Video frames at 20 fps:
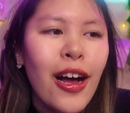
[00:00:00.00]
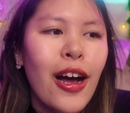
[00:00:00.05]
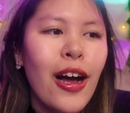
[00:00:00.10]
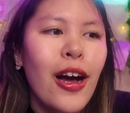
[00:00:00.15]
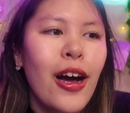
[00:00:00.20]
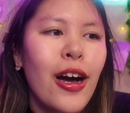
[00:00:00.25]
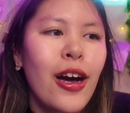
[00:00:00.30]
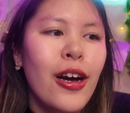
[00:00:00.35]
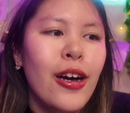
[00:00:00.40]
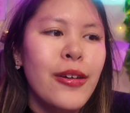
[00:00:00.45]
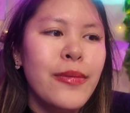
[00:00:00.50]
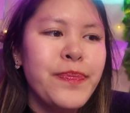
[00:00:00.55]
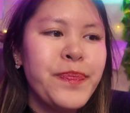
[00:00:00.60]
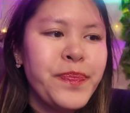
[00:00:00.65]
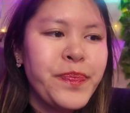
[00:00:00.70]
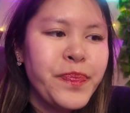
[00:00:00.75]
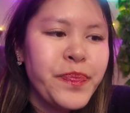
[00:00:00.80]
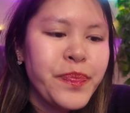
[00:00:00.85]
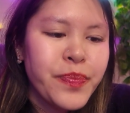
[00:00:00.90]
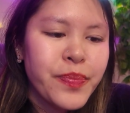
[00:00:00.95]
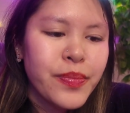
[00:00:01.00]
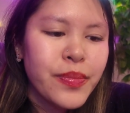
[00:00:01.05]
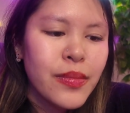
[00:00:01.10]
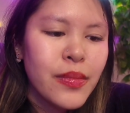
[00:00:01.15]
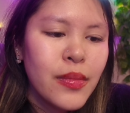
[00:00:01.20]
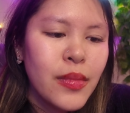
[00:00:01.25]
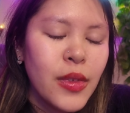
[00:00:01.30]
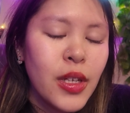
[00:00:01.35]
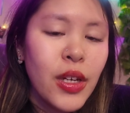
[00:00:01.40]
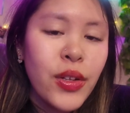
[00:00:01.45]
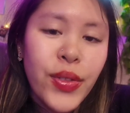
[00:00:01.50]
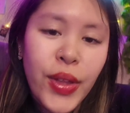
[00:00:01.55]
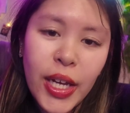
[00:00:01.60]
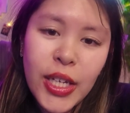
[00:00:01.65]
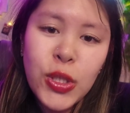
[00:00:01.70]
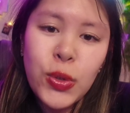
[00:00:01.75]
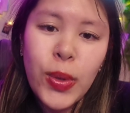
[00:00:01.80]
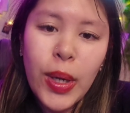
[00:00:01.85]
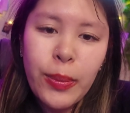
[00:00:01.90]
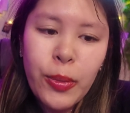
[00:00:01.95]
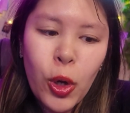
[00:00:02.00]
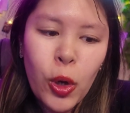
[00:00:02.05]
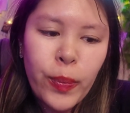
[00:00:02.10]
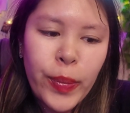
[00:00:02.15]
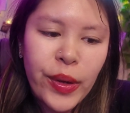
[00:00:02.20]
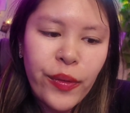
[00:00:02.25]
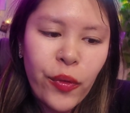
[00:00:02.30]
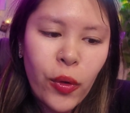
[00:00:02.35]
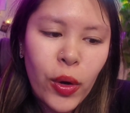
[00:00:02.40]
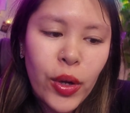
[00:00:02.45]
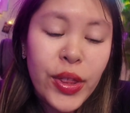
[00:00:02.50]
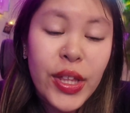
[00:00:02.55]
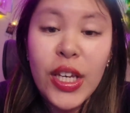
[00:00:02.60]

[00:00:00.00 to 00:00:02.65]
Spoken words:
that's what I'm hoping for.